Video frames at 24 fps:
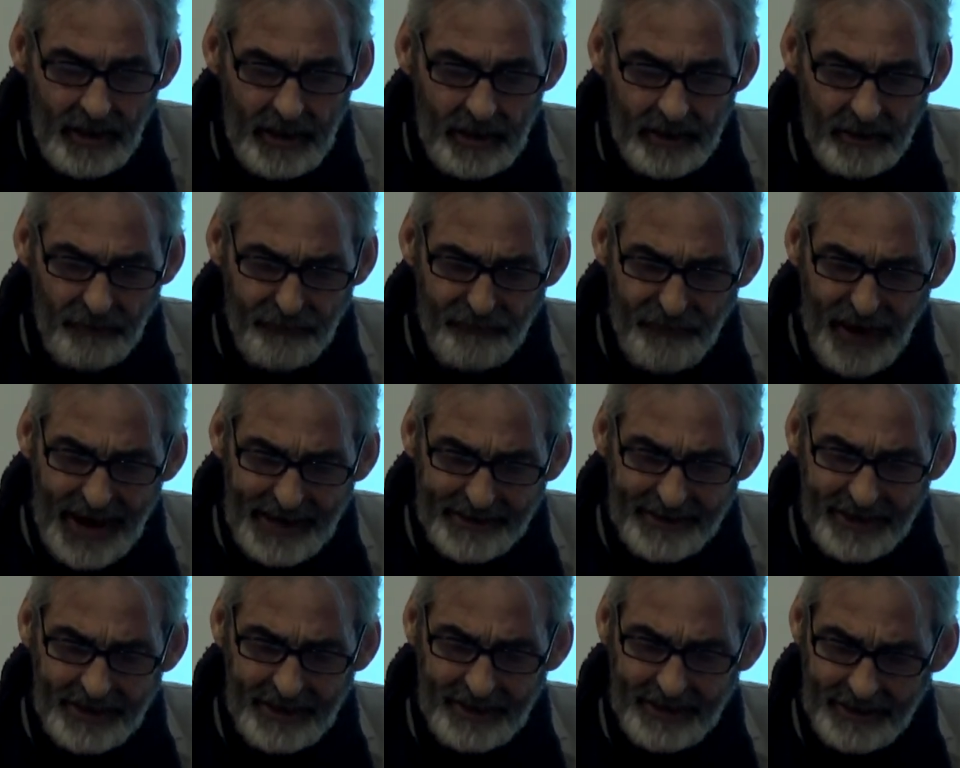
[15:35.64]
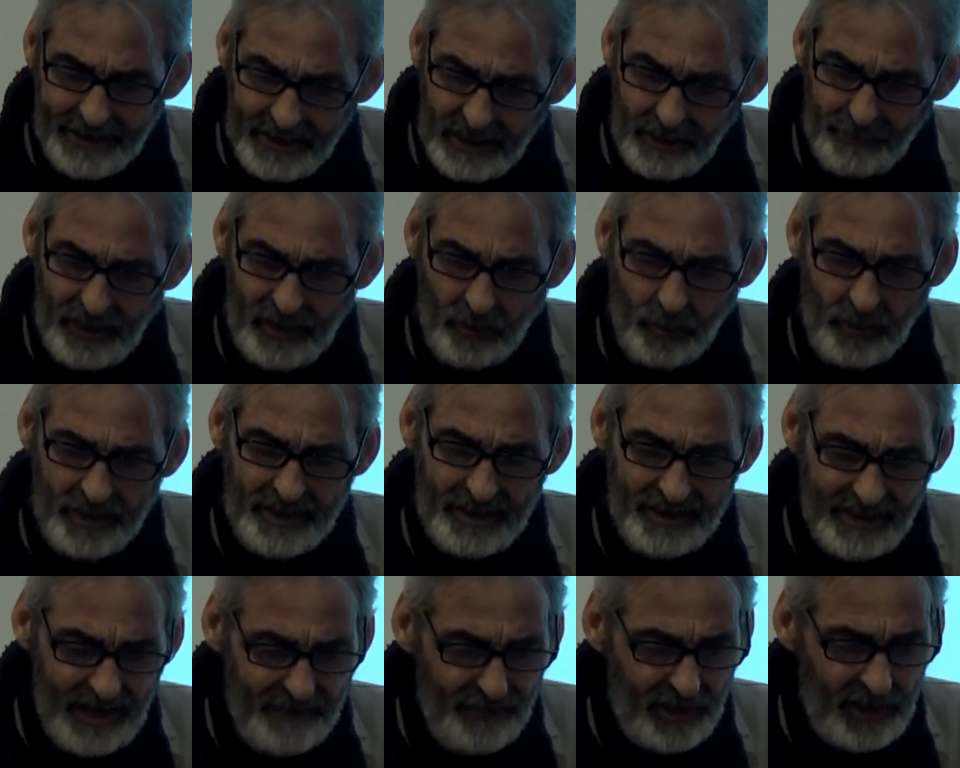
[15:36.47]
"The fact that Elizabeth was
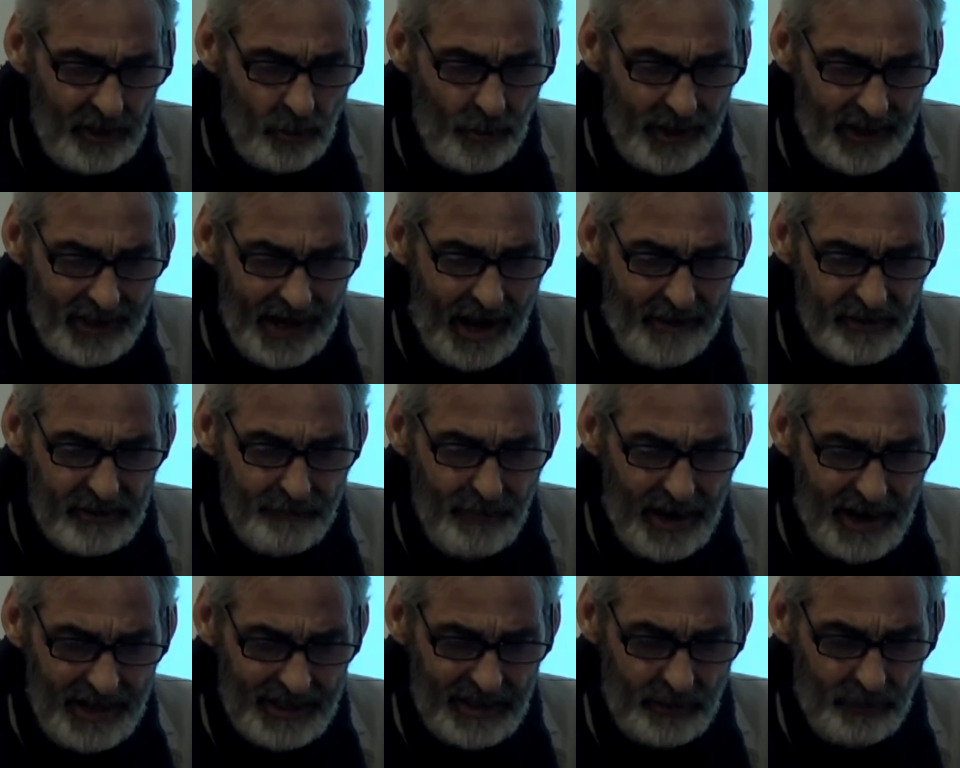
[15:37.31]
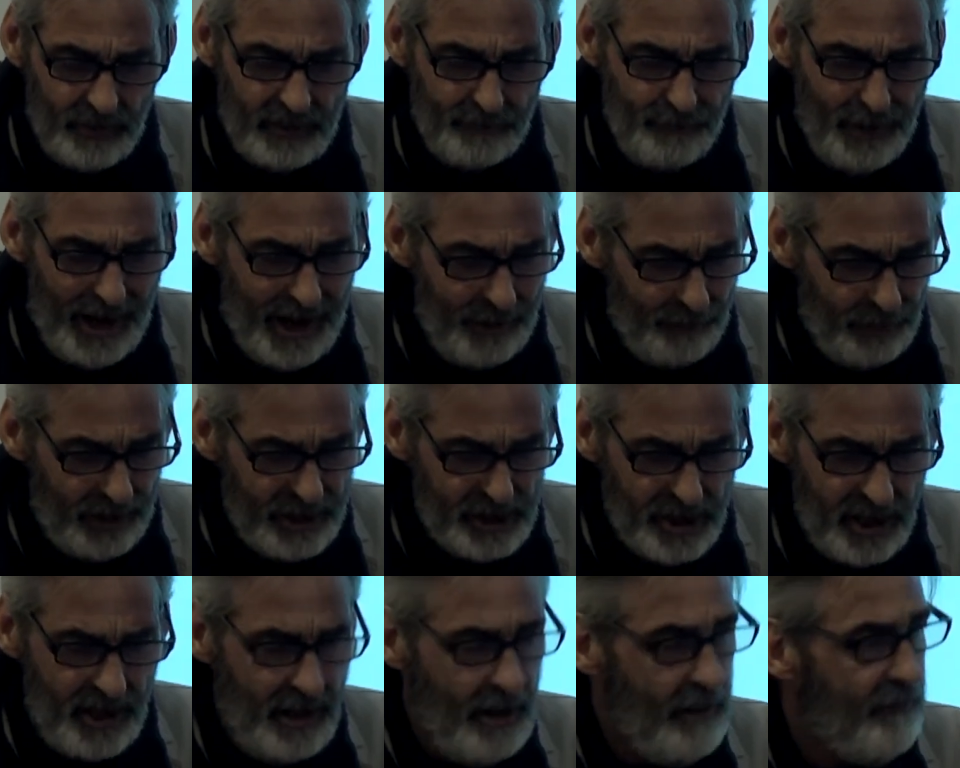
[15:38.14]
living when Love's Martyr was
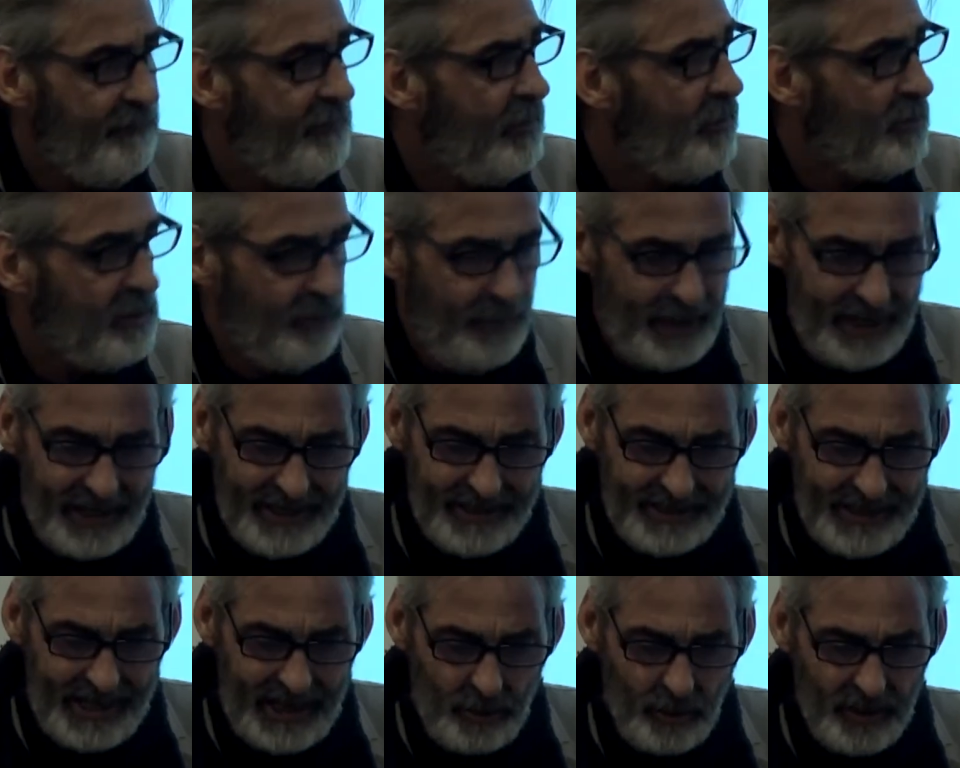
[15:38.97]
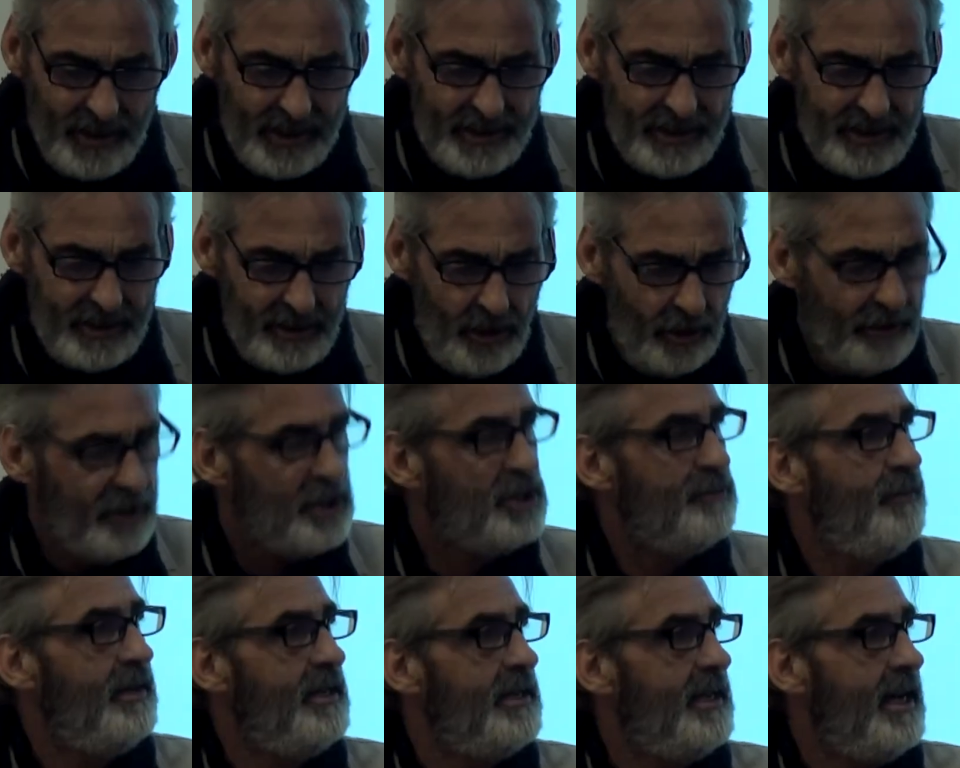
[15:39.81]
published fills me indeed with
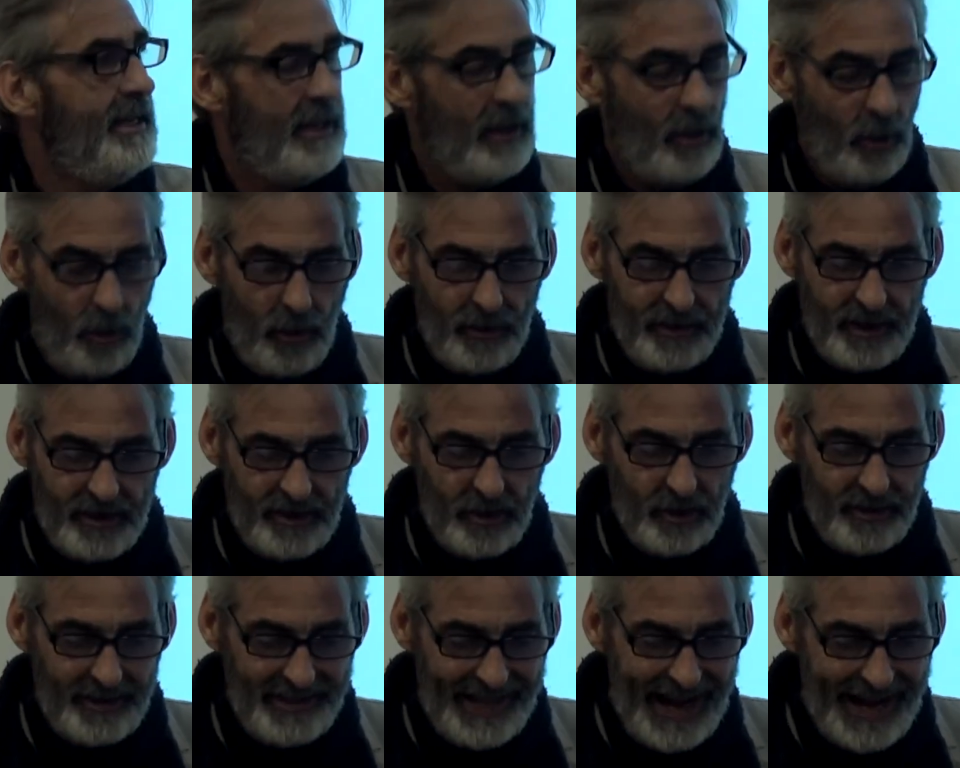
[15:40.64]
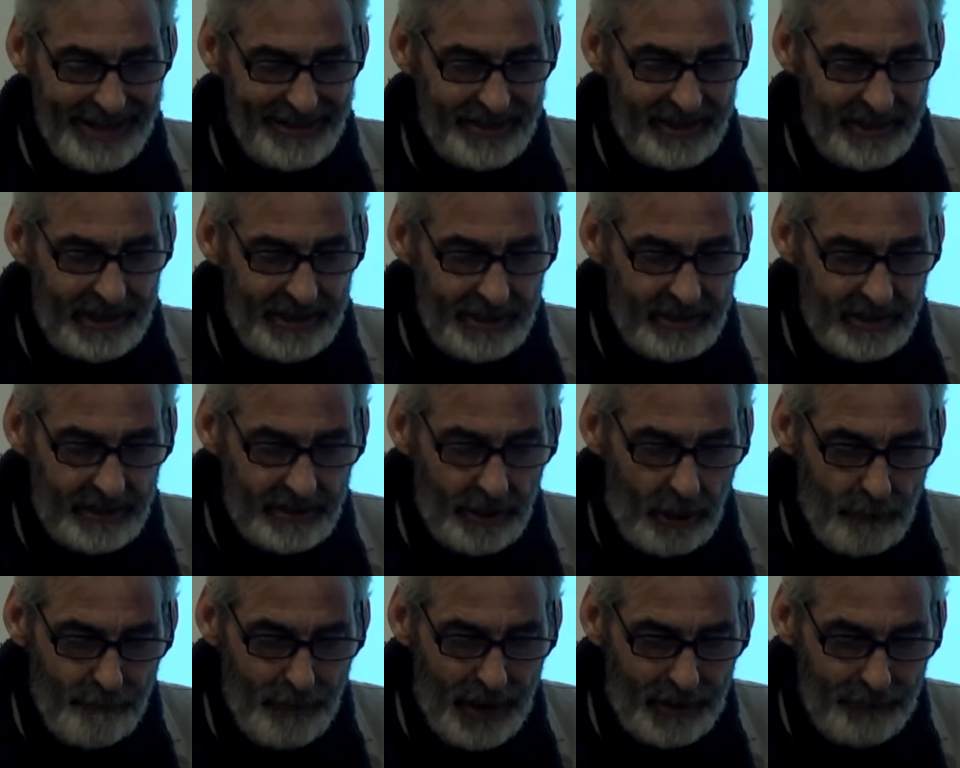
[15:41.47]
astonishment at the author's audacity in
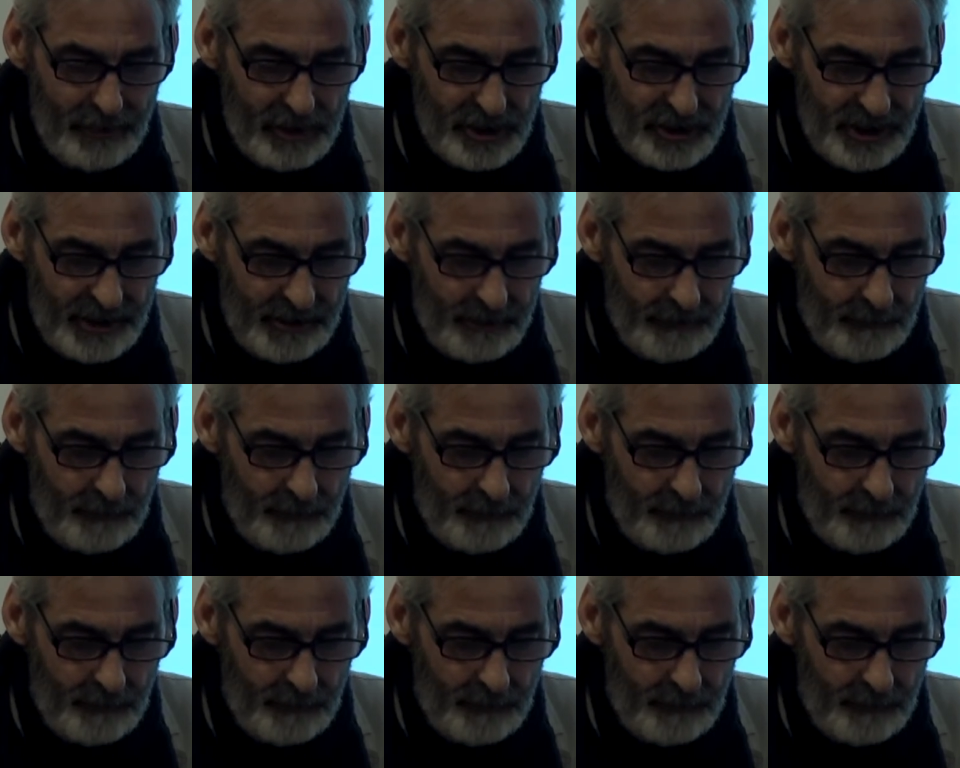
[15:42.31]
so publishing."